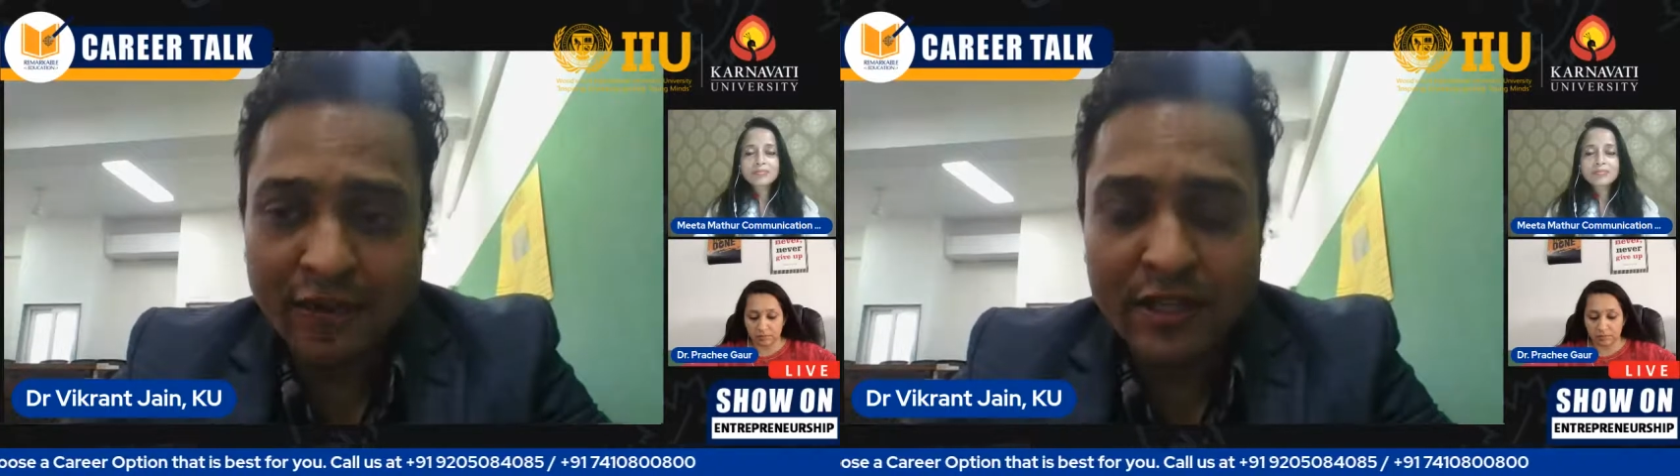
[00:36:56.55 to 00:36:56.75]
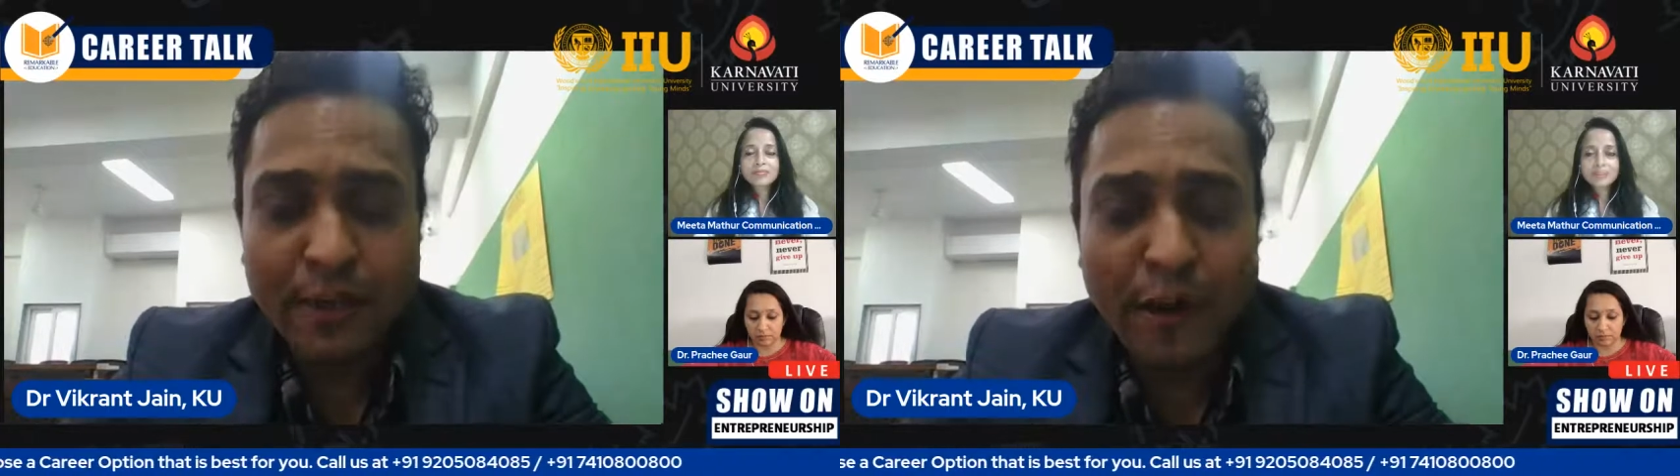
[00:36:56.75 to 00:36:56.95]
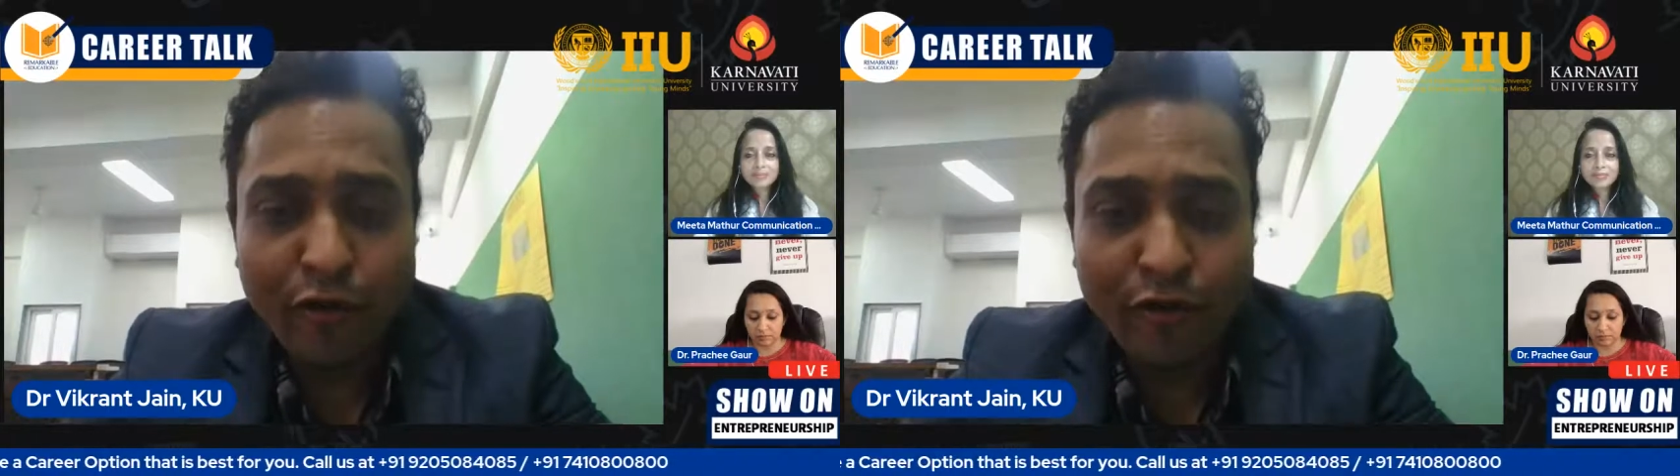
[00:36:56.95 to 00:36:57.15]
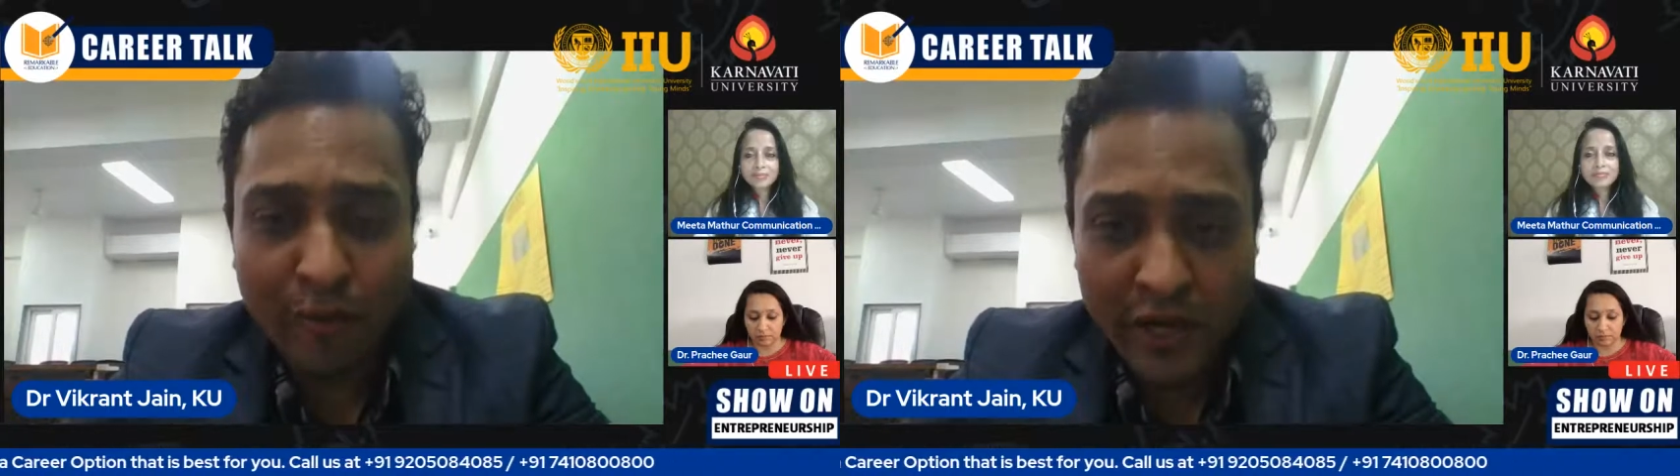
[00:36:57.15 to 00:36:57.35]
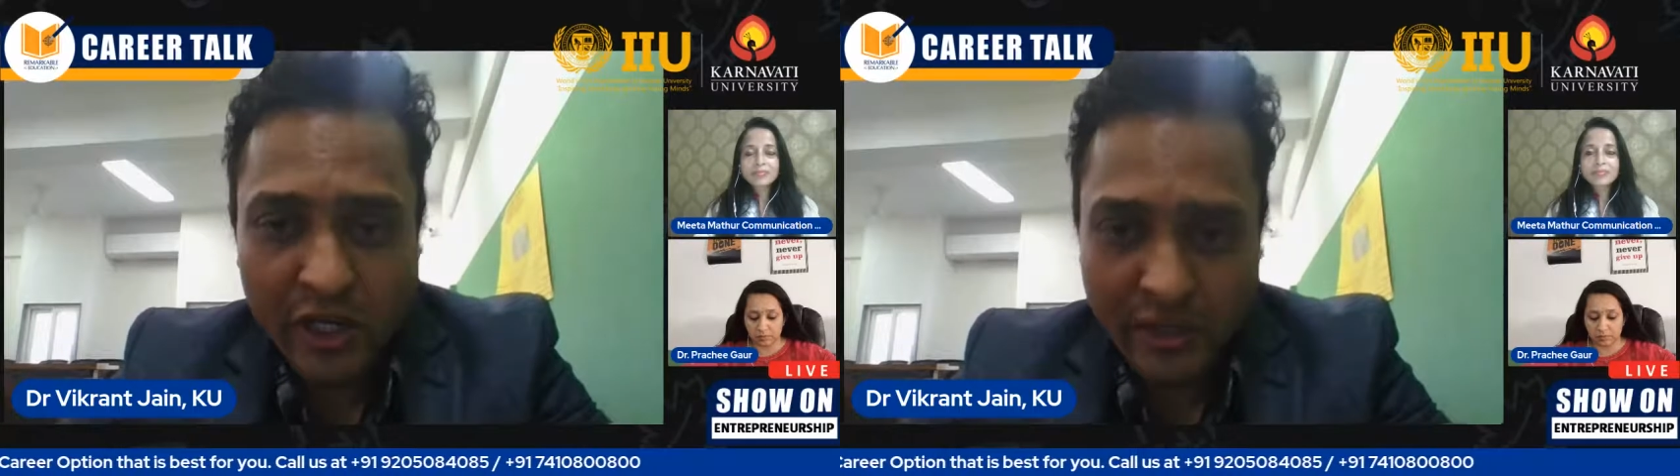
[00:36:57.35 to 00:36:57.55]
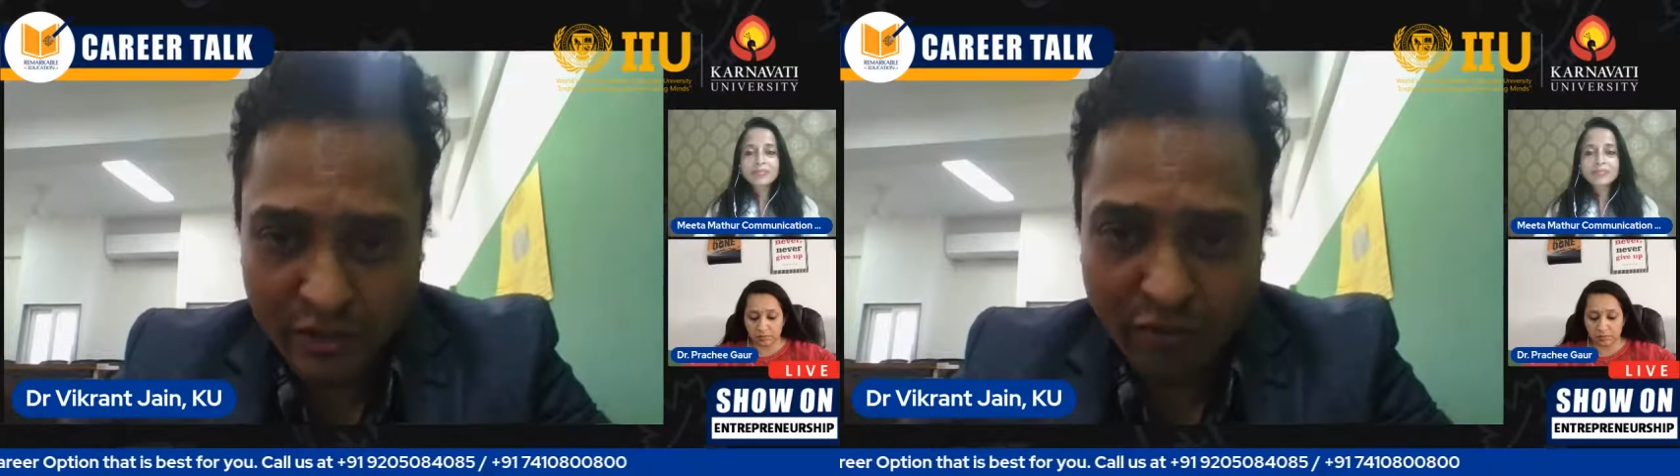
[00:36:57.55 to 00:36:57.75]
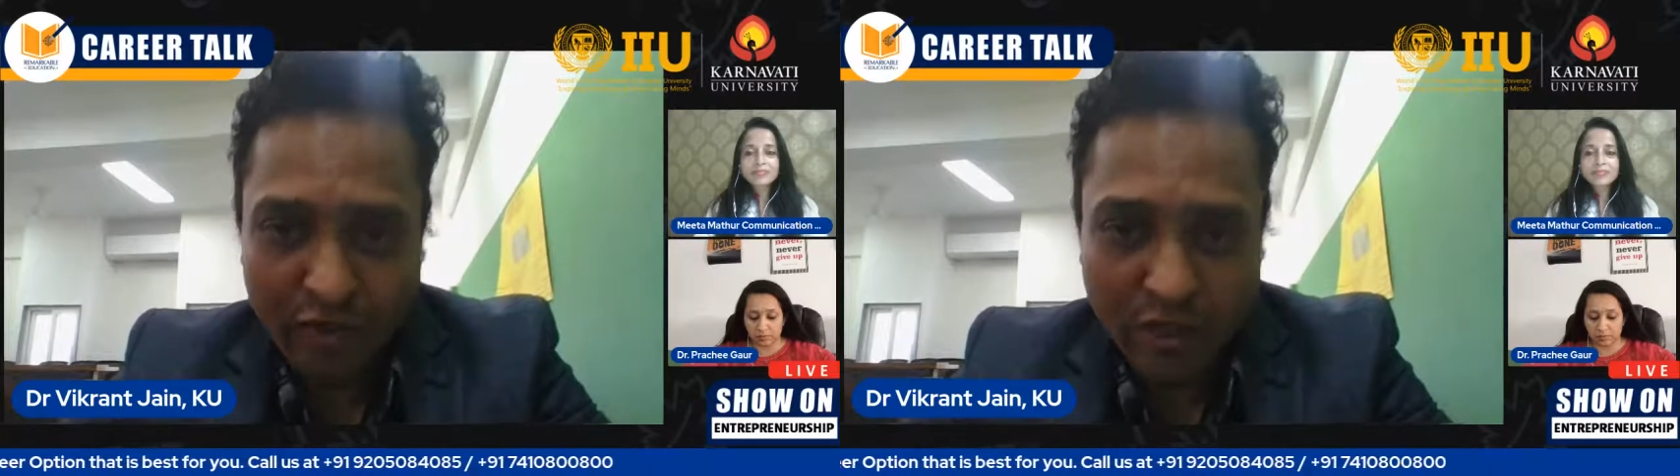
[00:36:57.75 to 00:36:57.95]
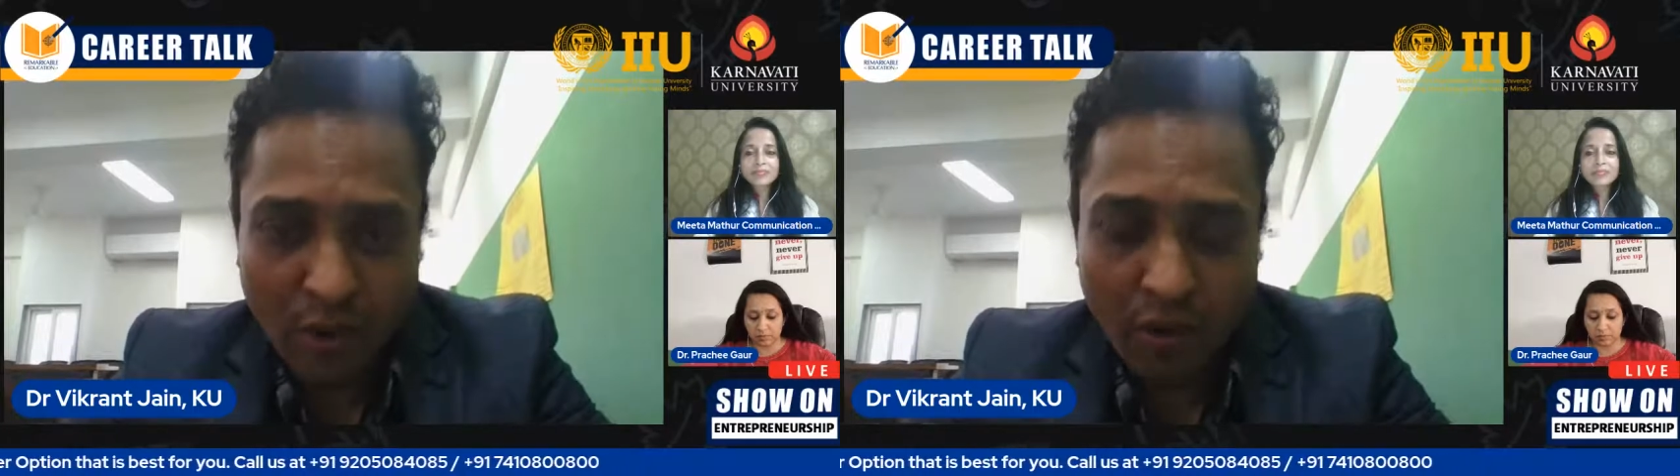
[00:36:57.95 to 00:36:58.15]
it is a part of operations
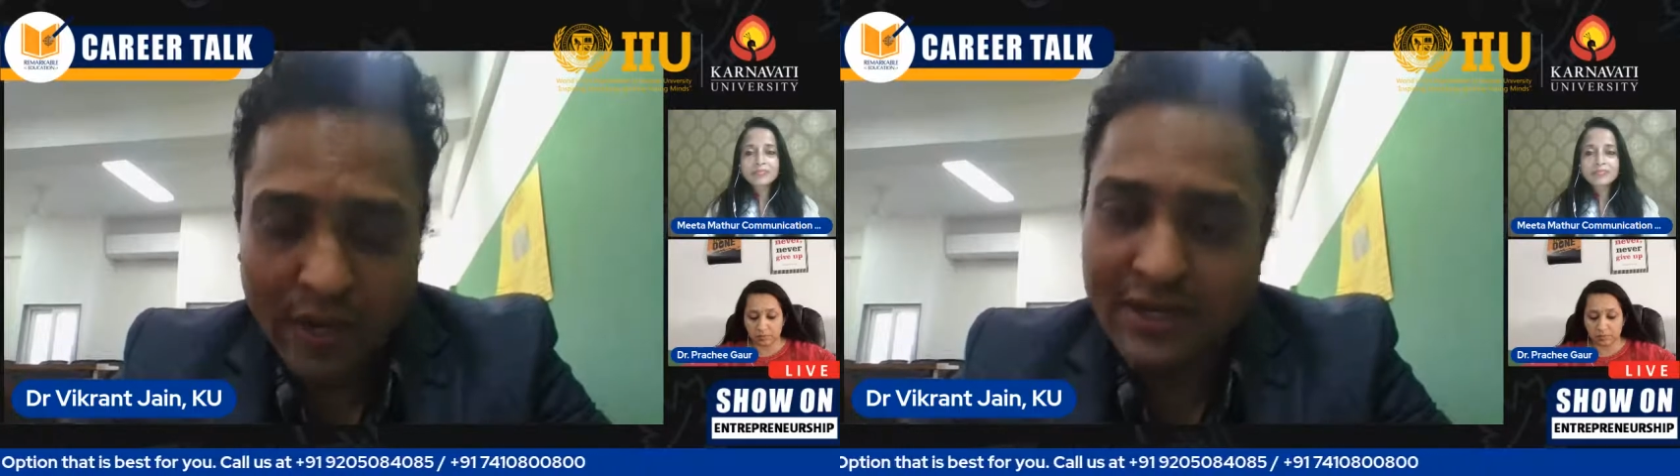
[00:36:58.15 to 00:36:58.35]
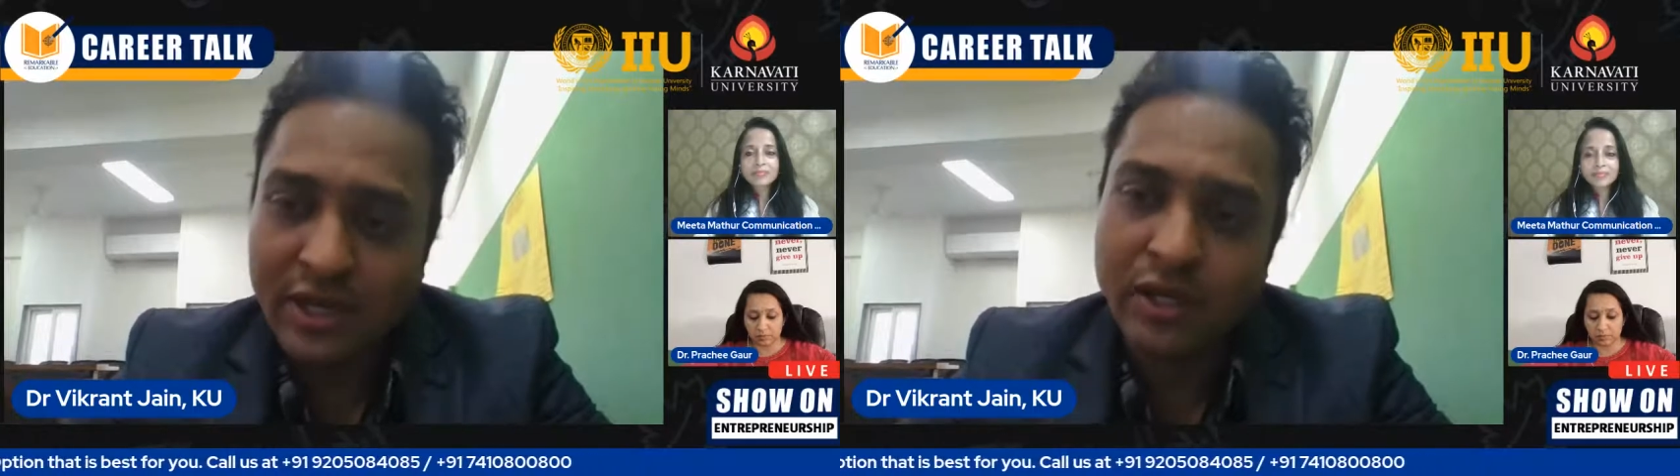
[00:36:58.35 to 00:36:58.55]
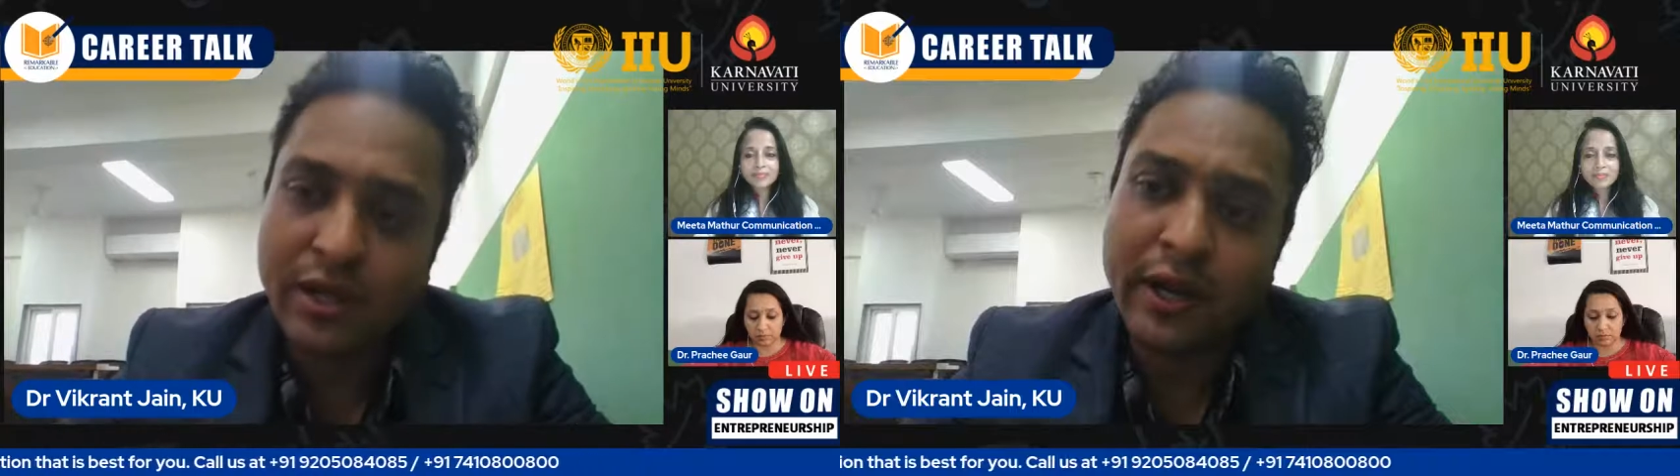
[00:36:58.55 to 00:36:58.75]
for some organization,